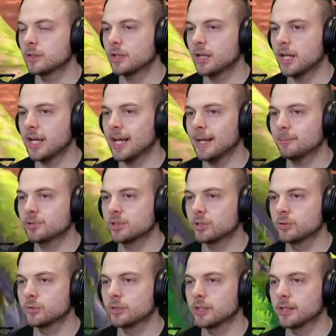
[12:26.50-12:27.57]

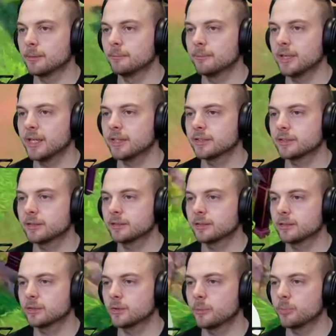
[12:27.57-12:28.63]
absolutely amazing.
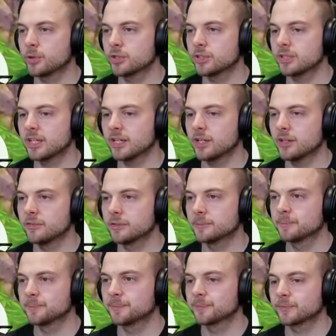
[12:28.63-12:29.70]
Should we push this kid over?
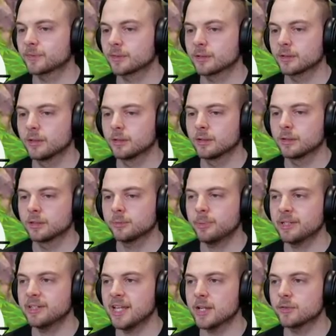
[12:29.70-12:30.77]
a
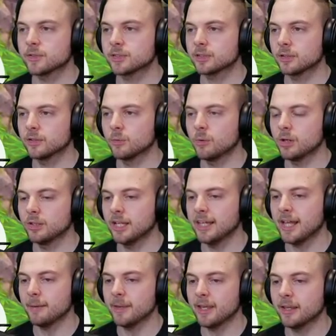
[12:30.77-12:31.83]
bit dangerous on the wall like
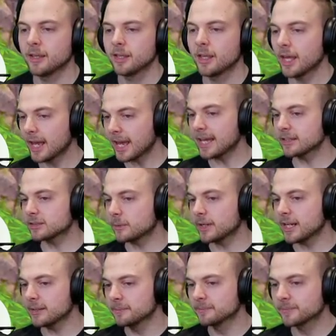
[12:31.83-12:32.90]
that, mate. Hey,
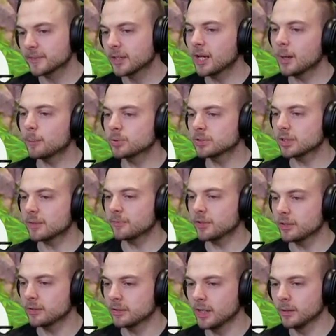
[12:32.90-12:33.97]
Squiddy! I was looking for
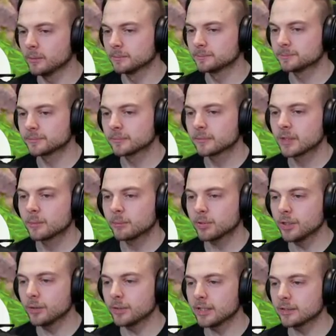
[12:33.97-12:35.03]
you, you know? But
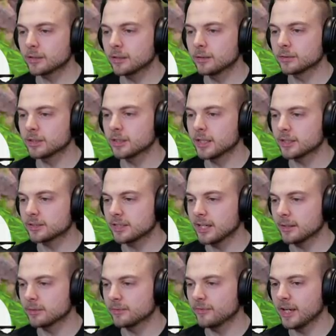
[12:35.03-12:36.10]
no need to go to the next
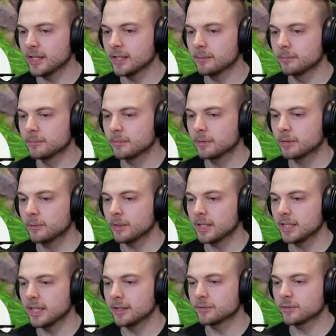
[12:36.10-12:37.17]
town to find him when he
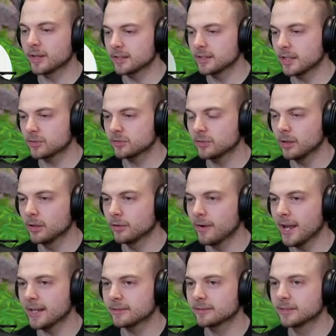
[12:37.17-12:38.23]
lives right next door, right?